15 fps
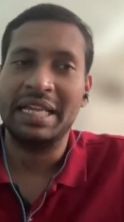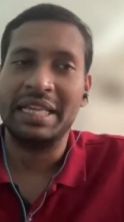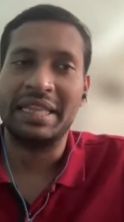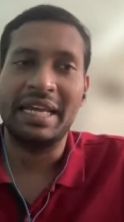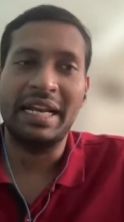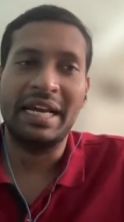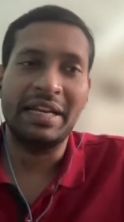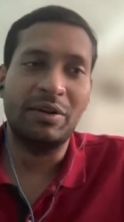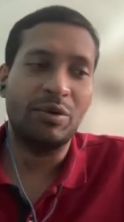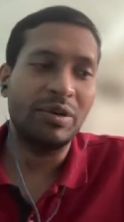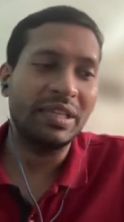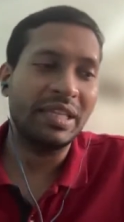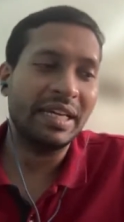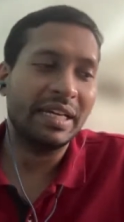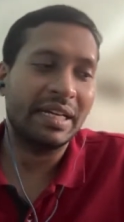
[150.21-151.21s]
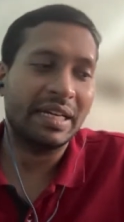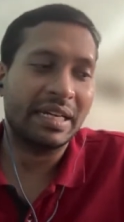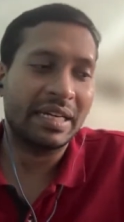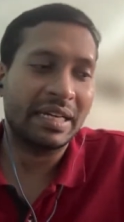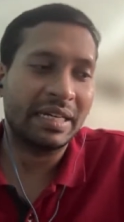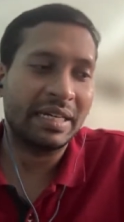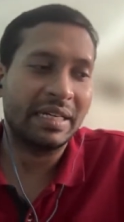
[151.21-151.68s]
then I don't think
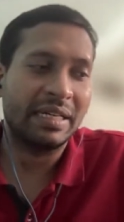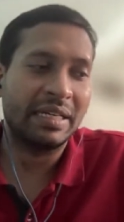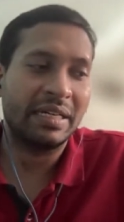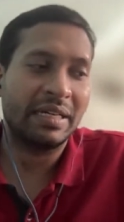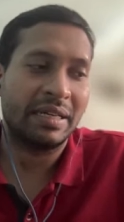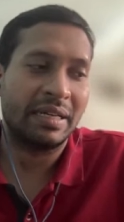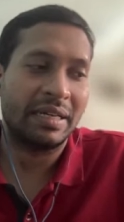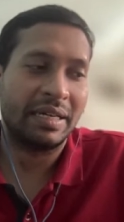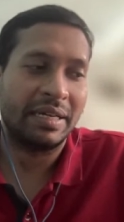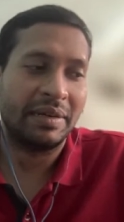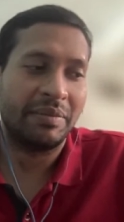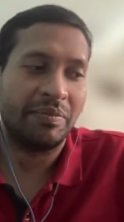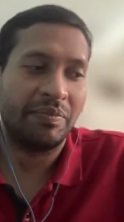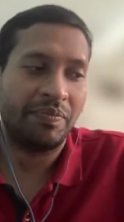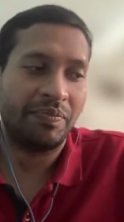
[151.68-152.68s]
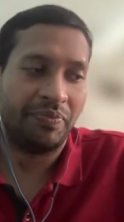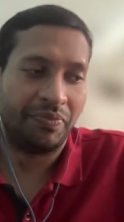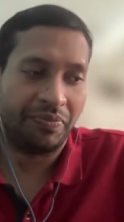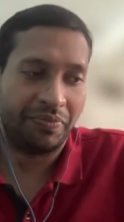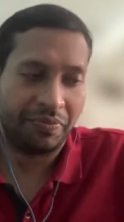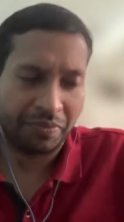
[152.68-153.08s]
you